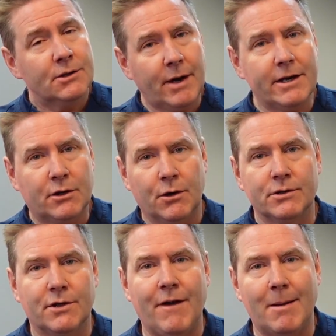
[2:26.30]
So I
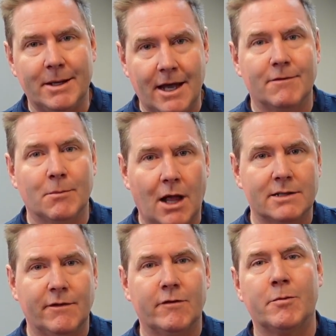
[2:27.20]
encouraged the family, gave them
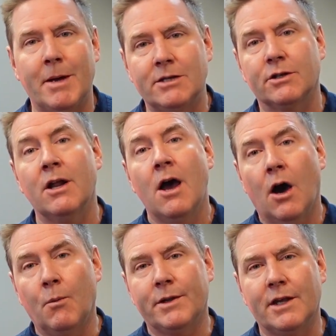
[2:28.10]
lots of information
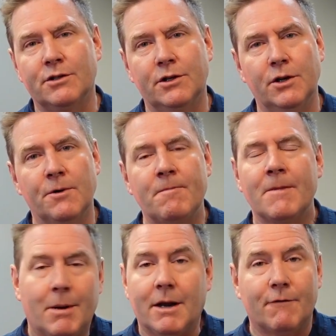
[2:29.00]
on what they should do.
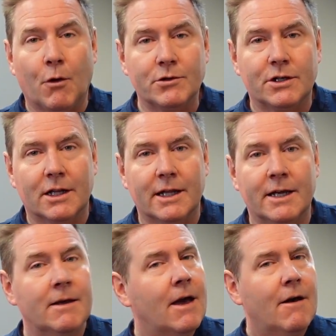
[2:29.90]
But
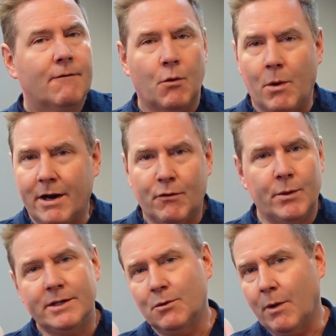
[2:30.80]
unfortunately, for whatever
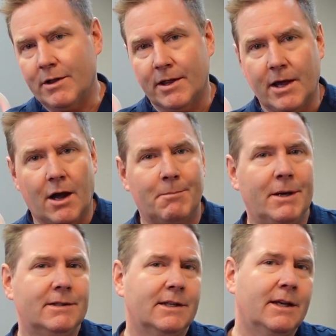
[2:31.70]
reason, whether they got
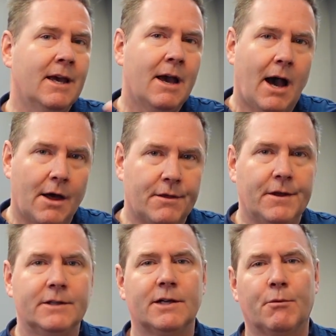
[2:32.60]
busy, other
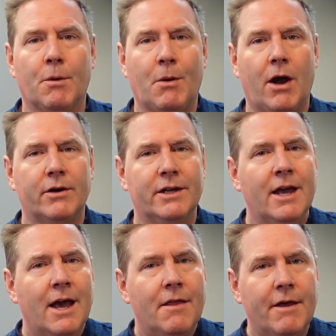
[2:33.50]
things that were a priority,
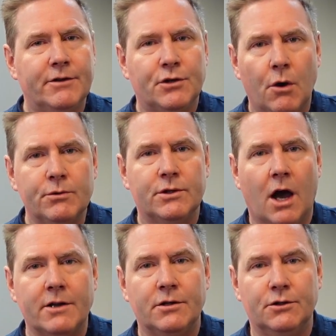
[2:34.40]
they chose
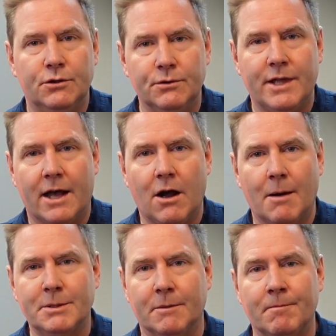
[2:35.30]
not to choose that
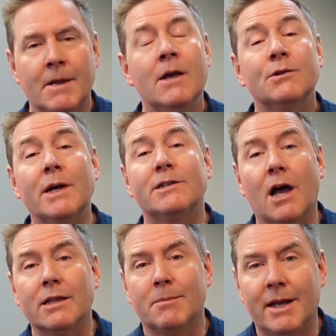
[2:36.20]
option. So I
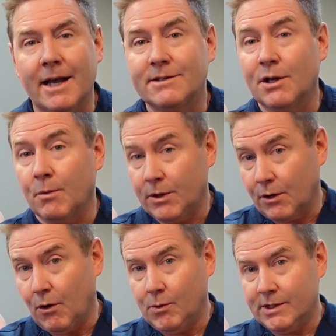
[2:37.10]
saw them the next year when the
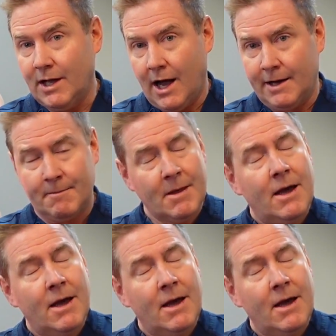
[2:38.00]
girl was 9.